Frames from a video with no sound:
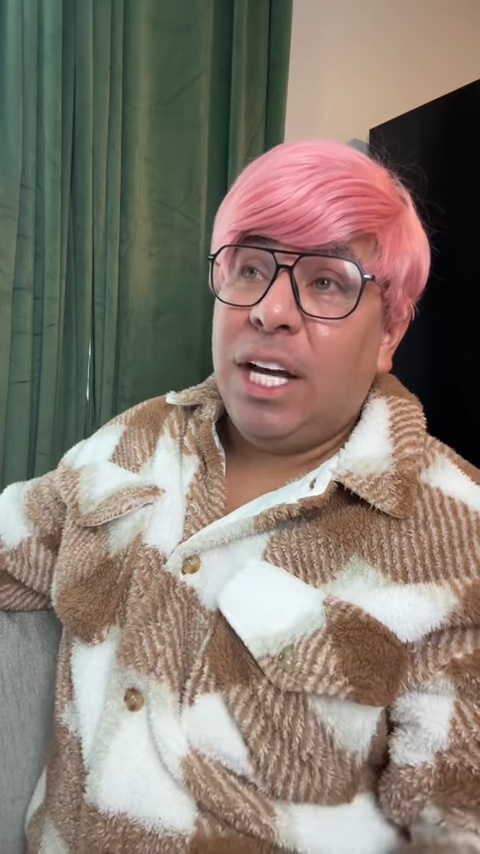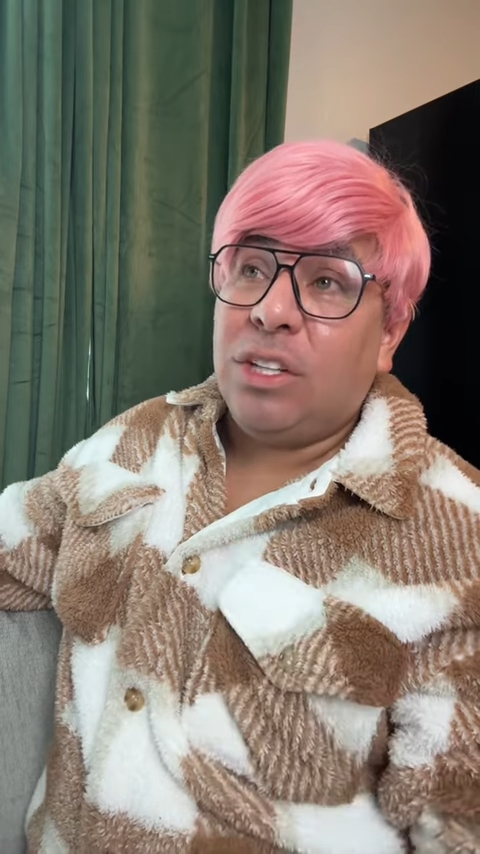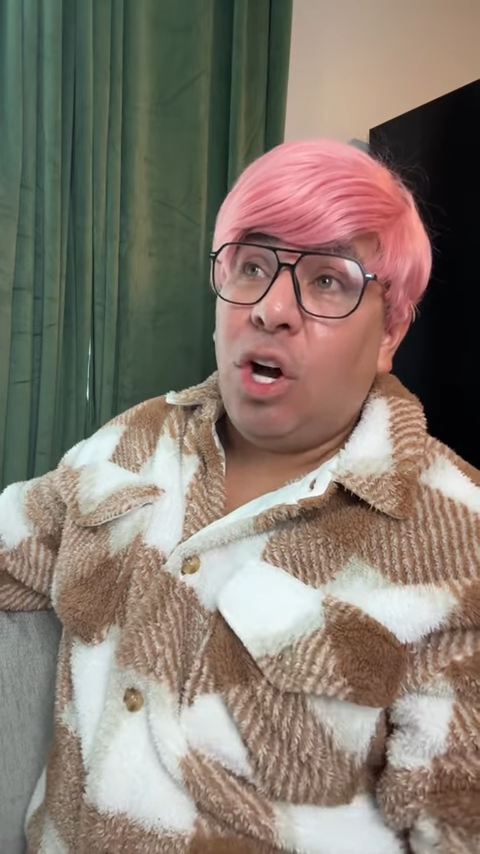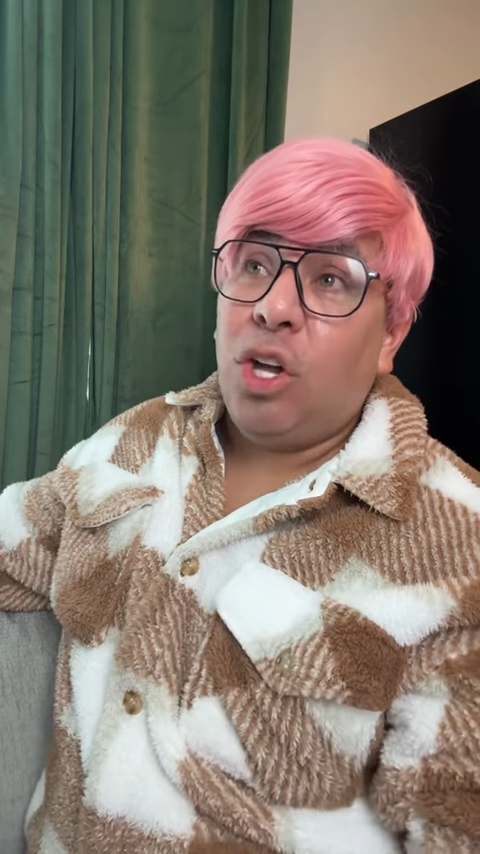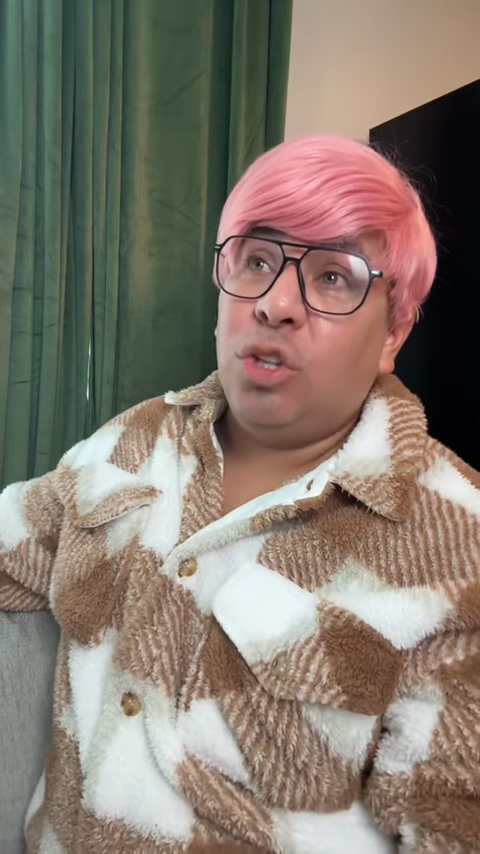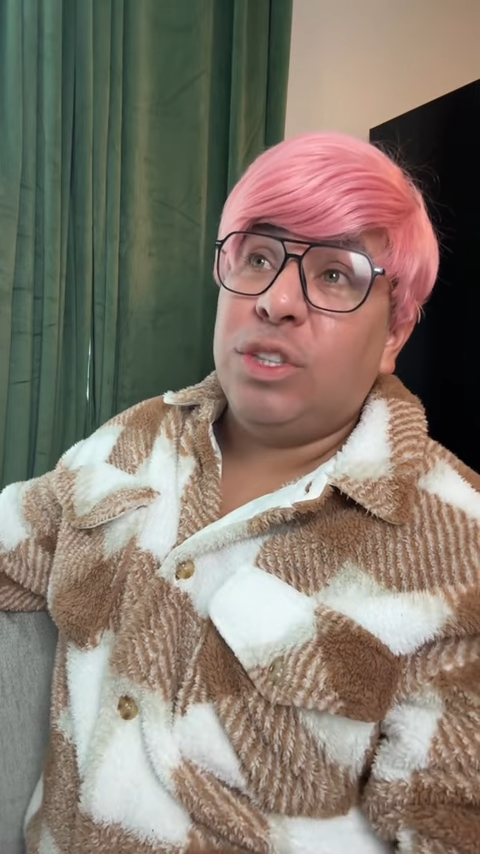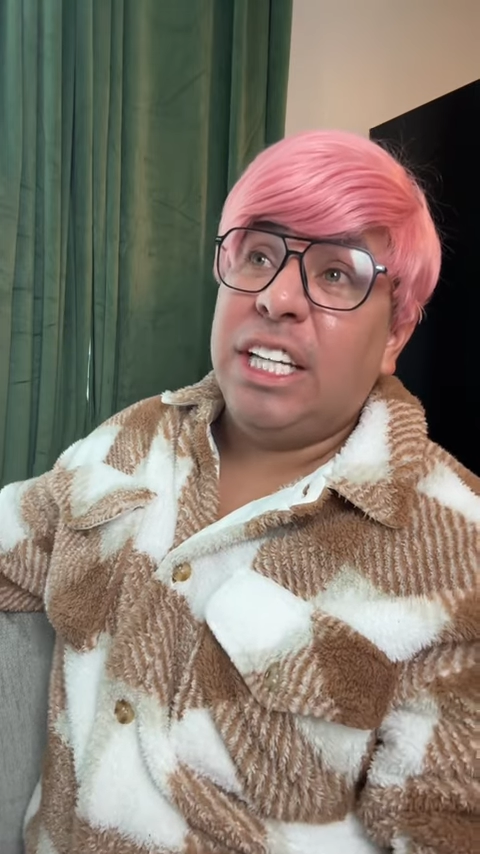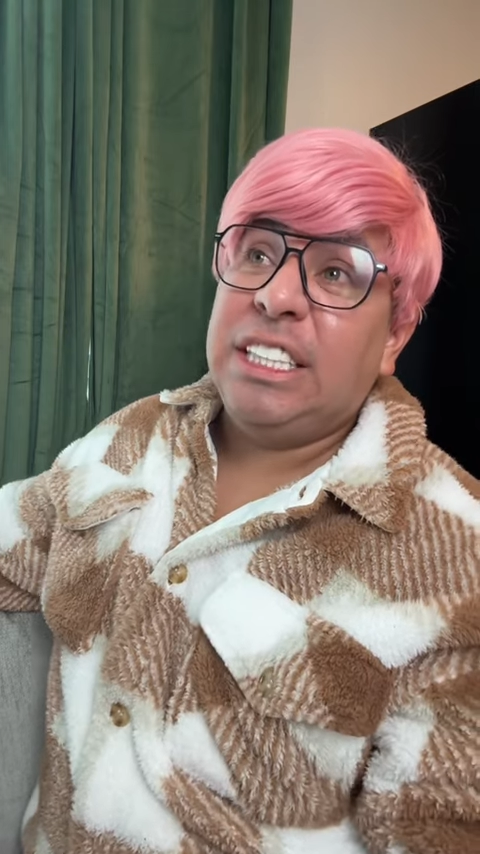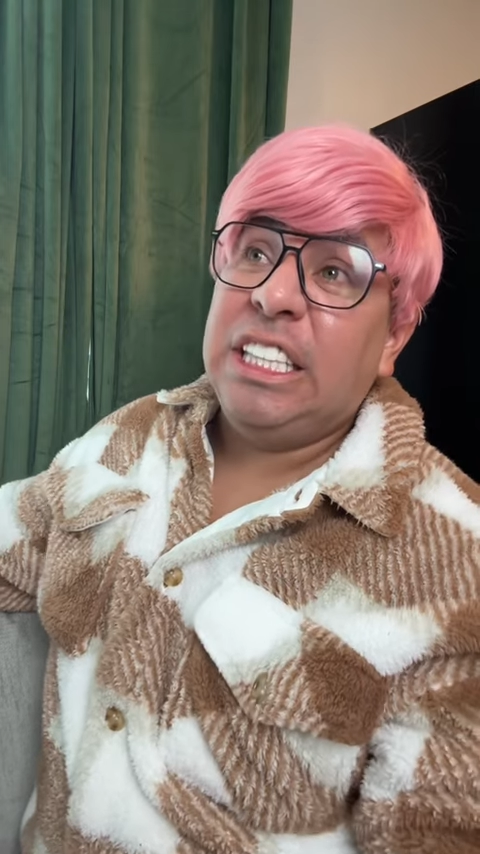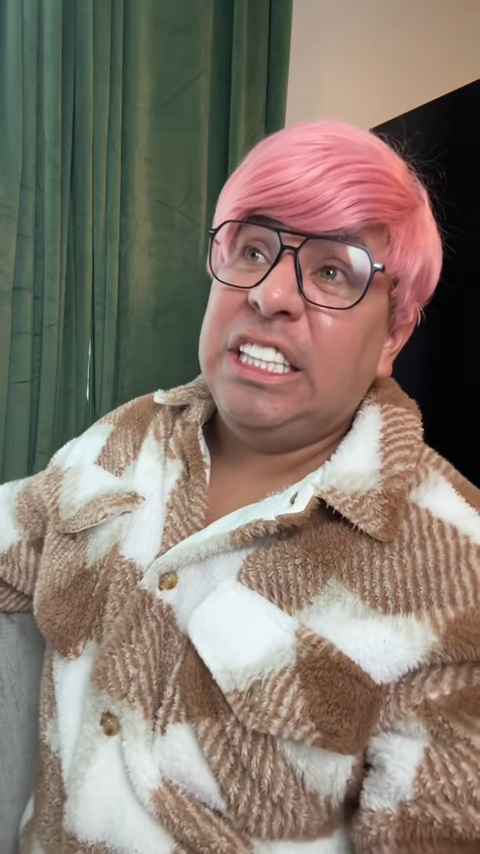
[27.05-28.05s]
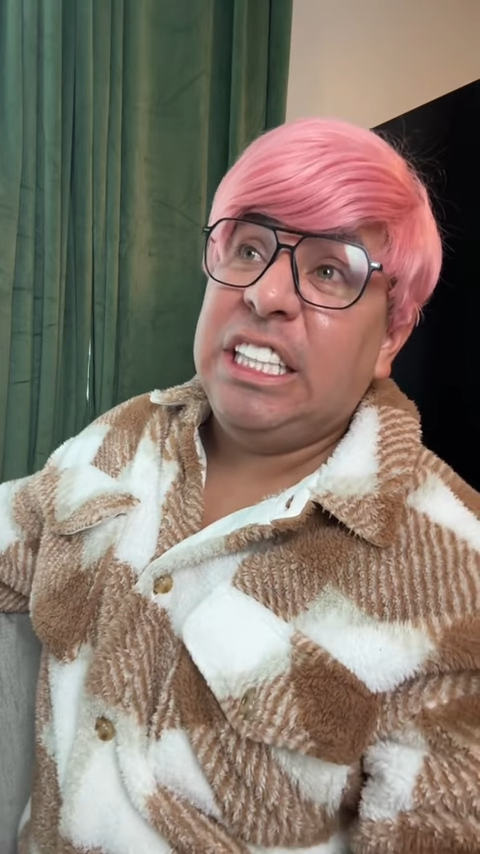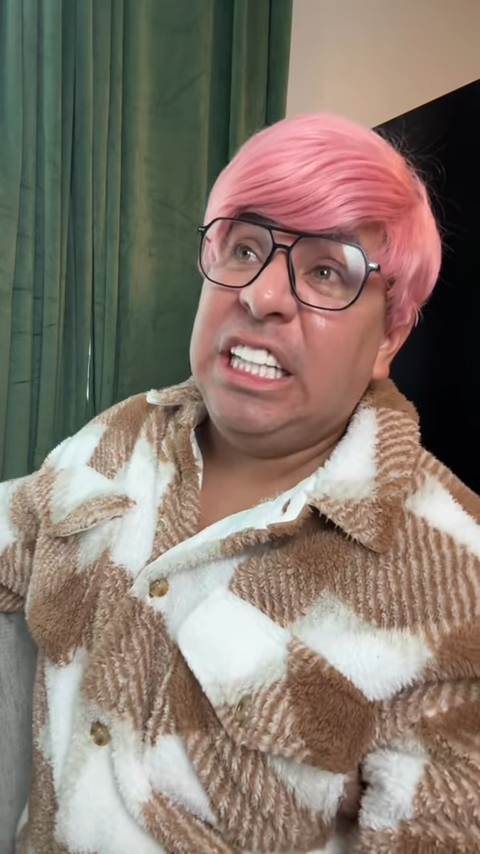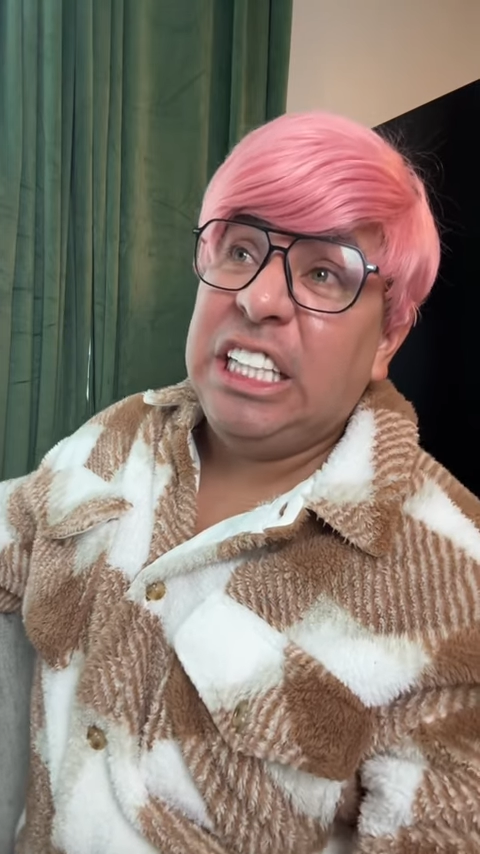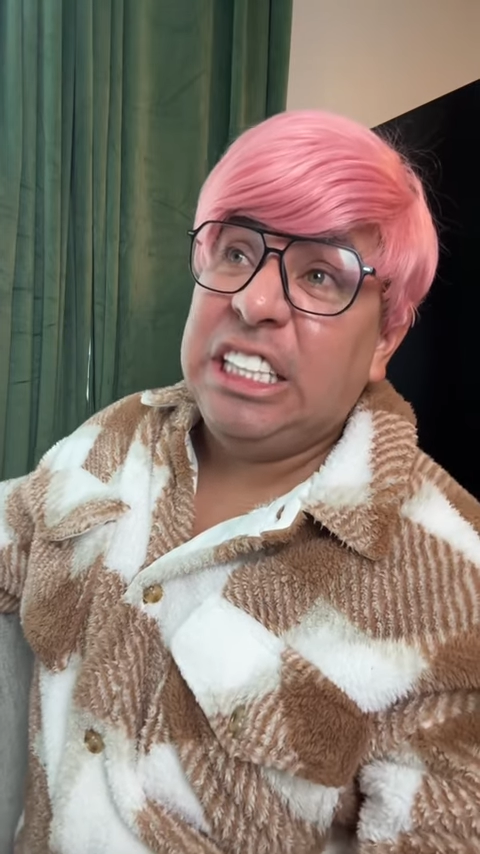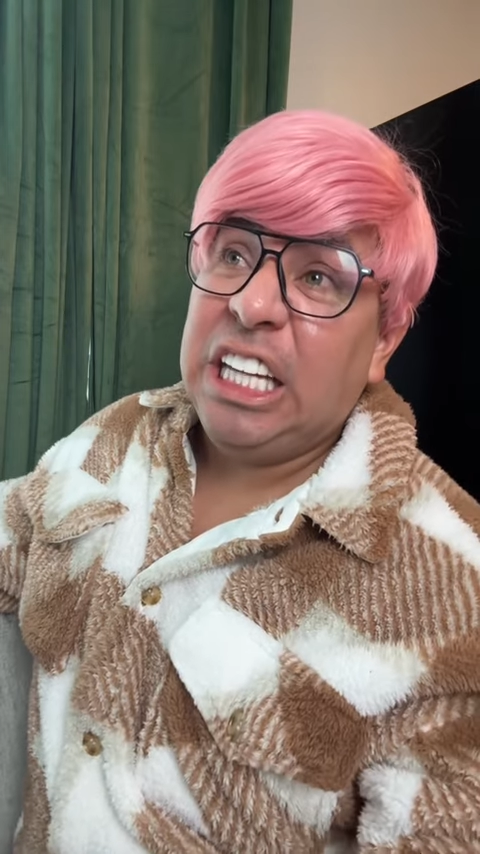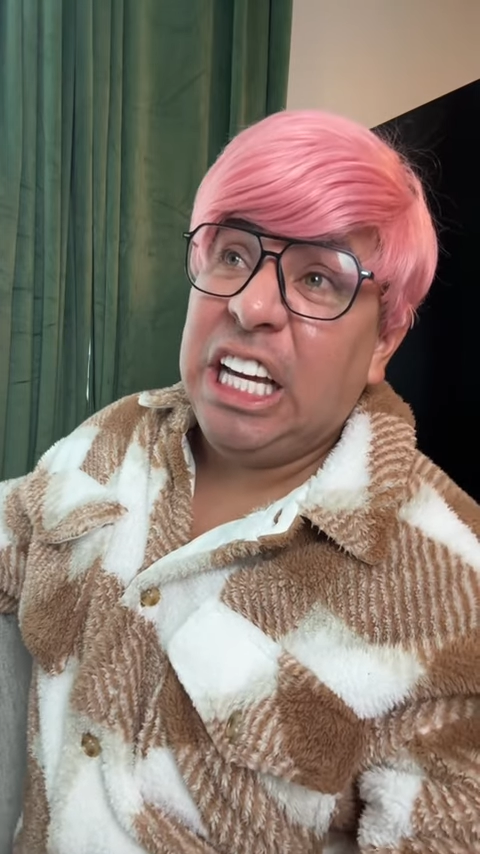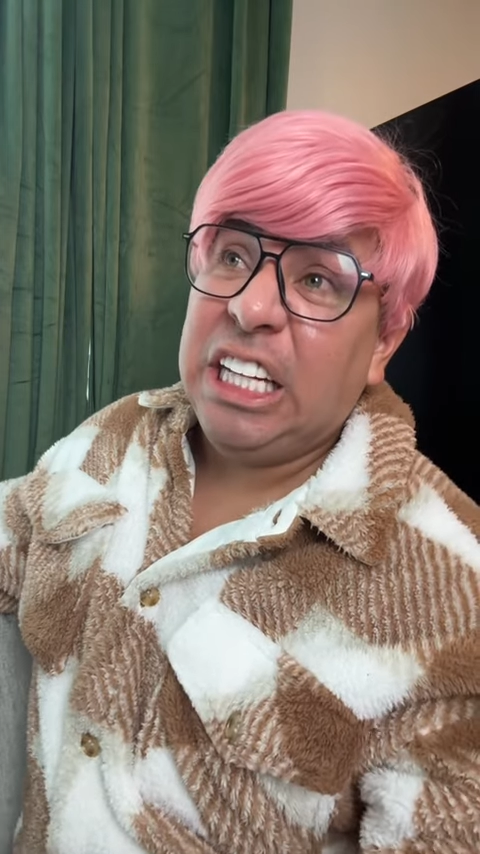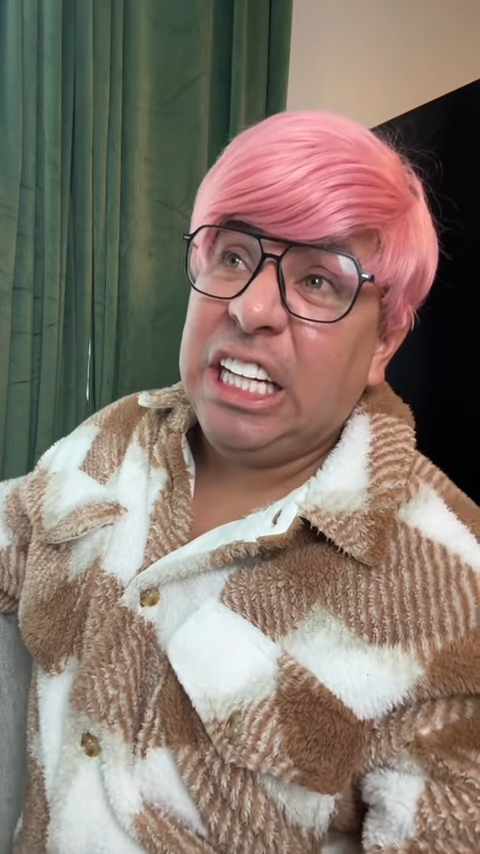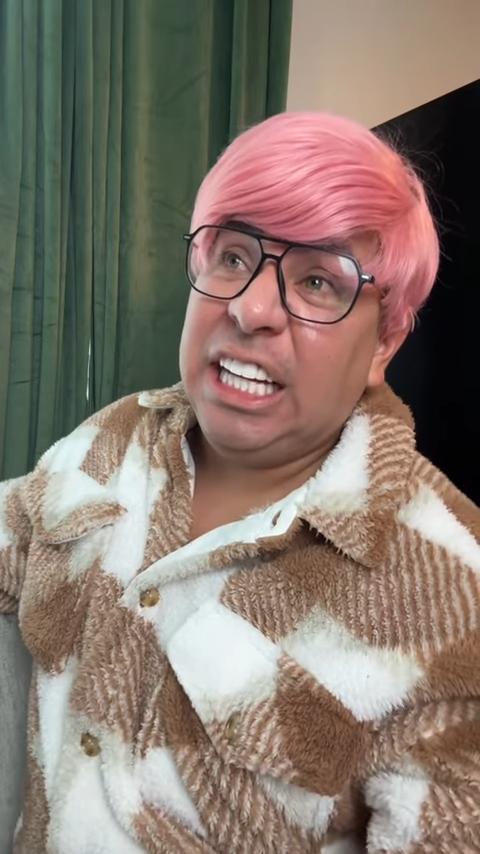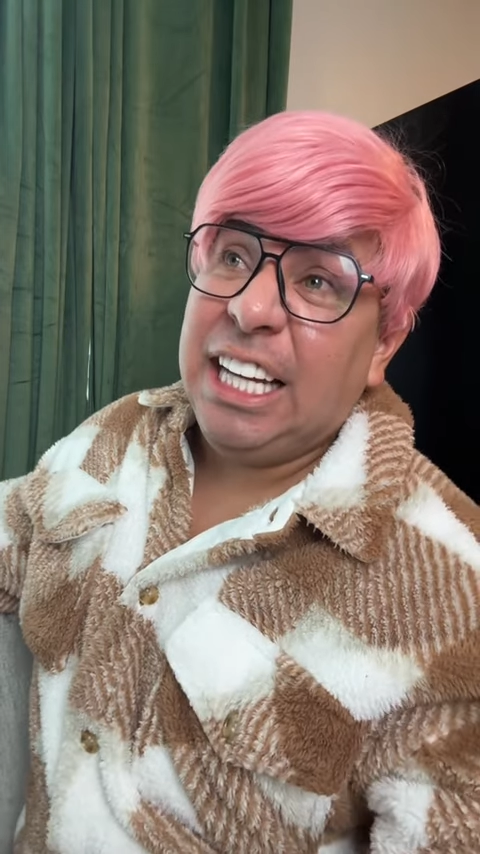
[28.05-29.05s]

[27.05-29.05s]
all those STDs, honey.